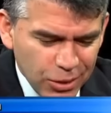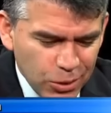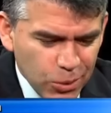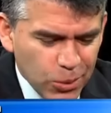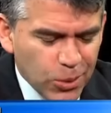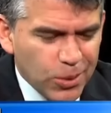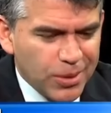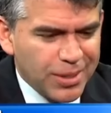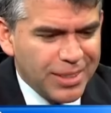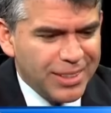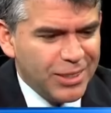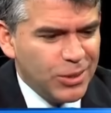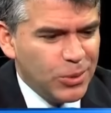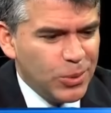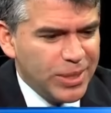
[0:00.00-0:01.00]

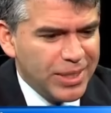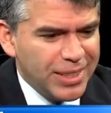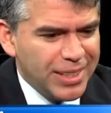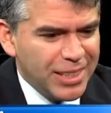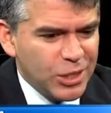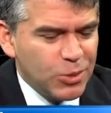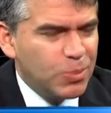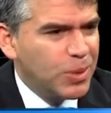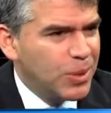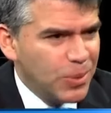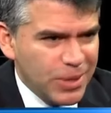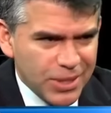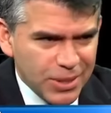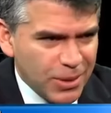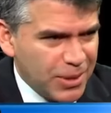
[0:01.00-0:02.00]

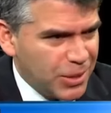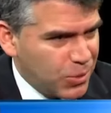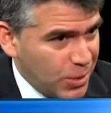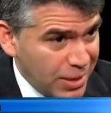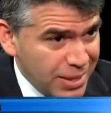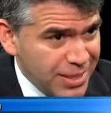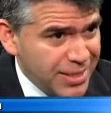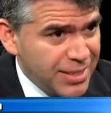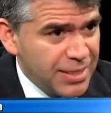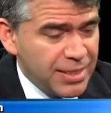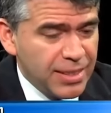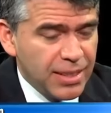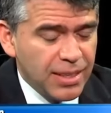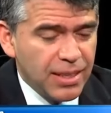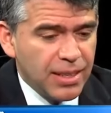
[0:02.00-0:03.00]
experience all the
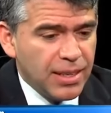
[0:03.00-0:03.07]
tradition,